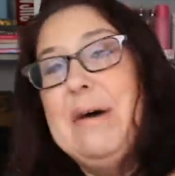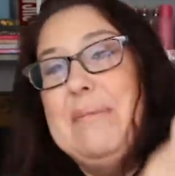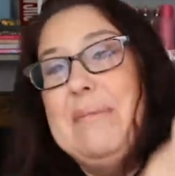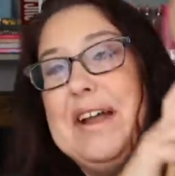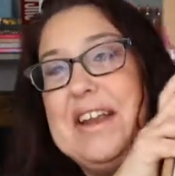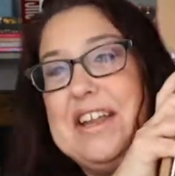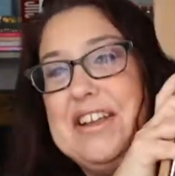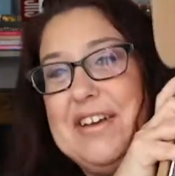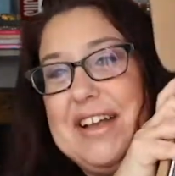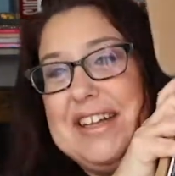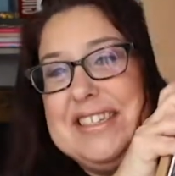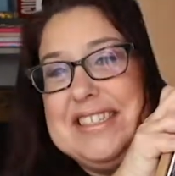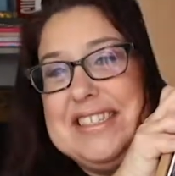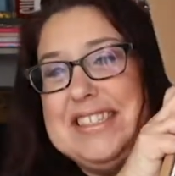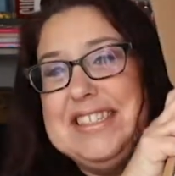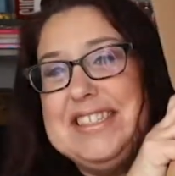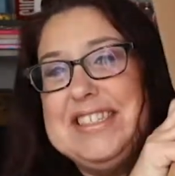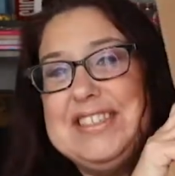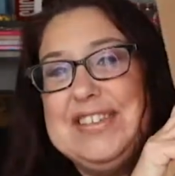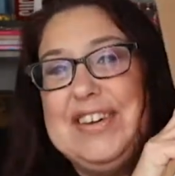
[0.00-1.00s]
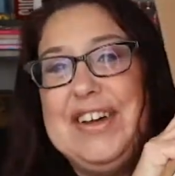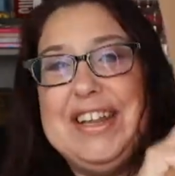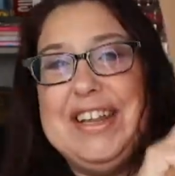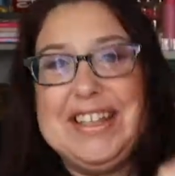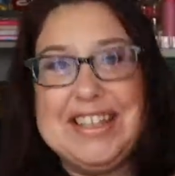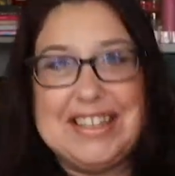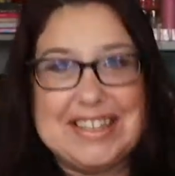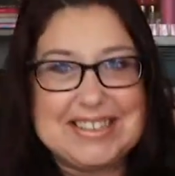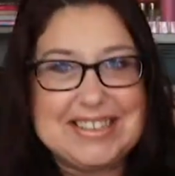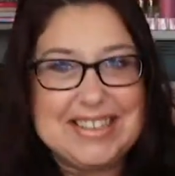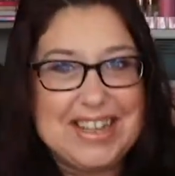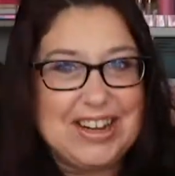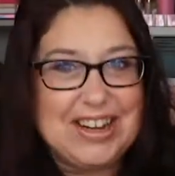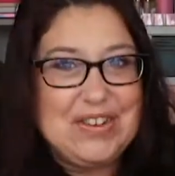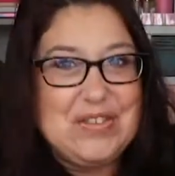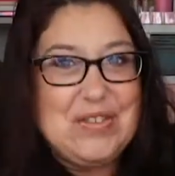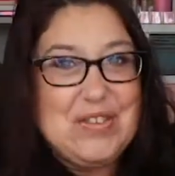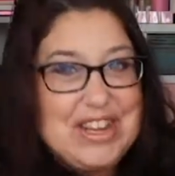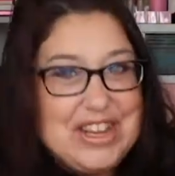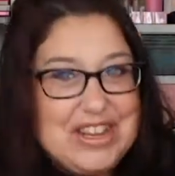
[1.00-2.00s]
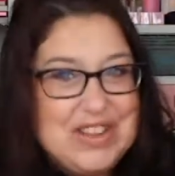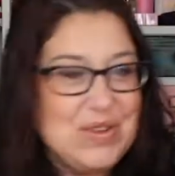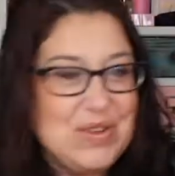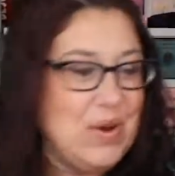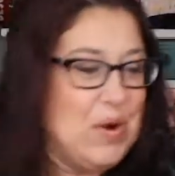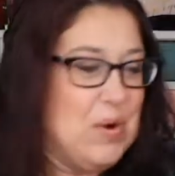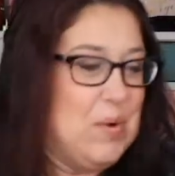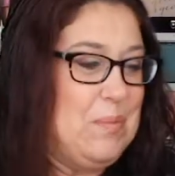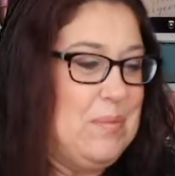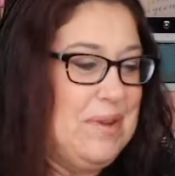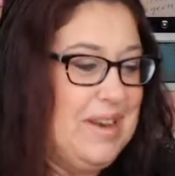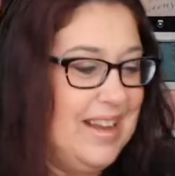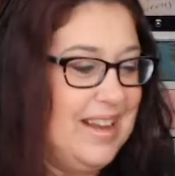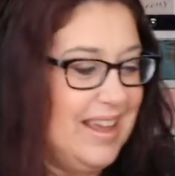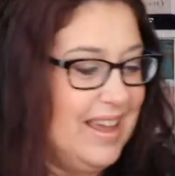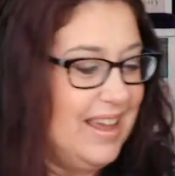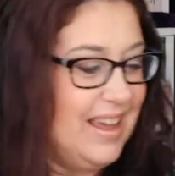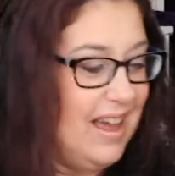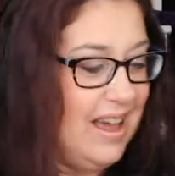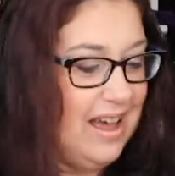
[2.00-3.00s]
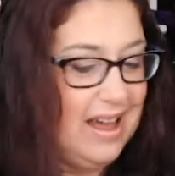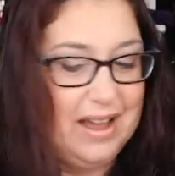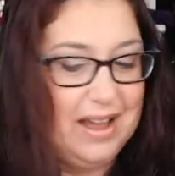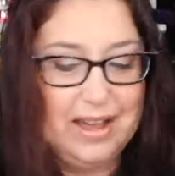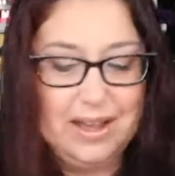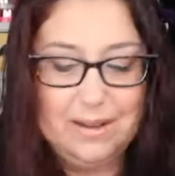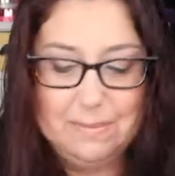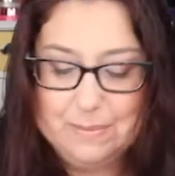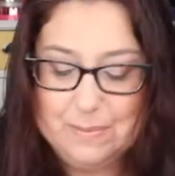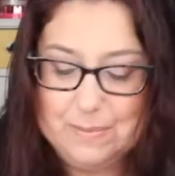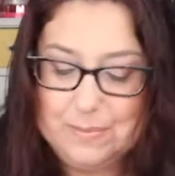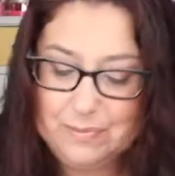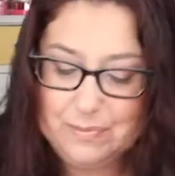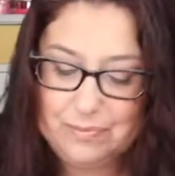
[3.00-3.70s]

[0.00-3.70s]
But anyways, this is what it looks like when you open it up.